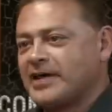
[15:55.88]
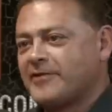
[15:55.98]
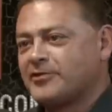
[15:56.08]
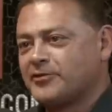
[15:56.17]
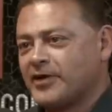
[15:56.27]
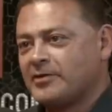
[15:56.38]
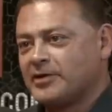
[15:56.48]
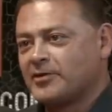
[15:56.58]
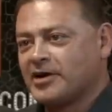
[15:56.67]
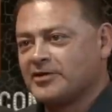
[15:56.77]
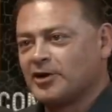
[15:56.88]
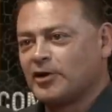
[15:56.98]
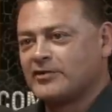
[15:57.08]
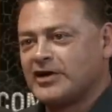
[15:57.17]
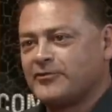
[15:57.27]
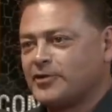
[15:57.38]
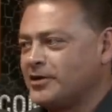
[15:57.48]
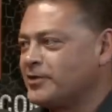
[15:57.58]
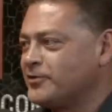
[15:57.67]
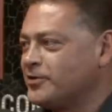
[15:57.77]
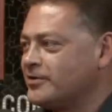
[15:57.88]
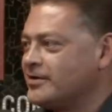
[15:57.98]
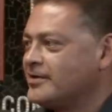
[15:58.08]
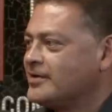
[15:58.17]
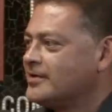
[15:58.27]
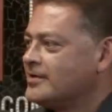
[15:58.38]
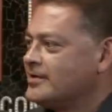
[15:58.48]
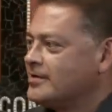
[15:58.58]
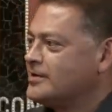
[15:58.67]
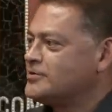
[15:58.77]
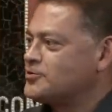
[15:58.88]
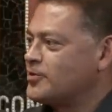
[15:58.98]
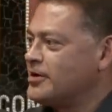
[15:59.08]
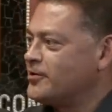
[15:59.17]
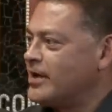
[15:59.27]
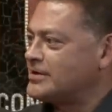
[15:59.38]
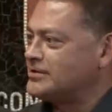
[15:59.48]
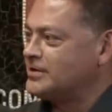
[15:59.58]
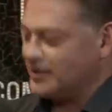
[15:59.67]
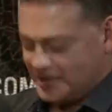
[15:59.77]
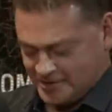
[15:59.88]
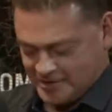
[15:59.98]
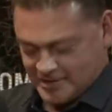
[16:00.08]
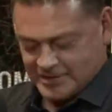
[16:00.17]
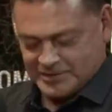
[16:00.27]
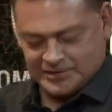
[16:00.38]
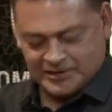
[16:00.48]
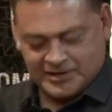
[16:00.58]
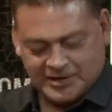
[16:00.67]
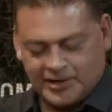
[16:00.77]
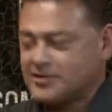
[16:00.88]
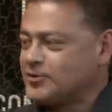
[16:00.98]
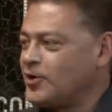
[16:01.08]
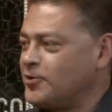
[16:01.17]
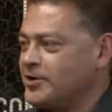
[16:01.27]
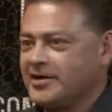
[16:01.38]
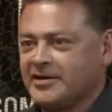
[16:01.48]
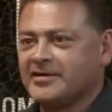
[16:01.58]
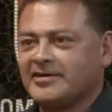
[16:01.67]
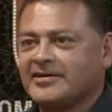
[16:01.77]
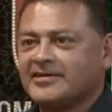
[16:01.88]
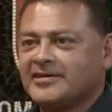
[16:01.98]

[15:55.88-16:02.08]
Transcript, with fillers: after the fight when they were cutting the gloves off for the interview? His trainer accidentally cut his artery. Oh,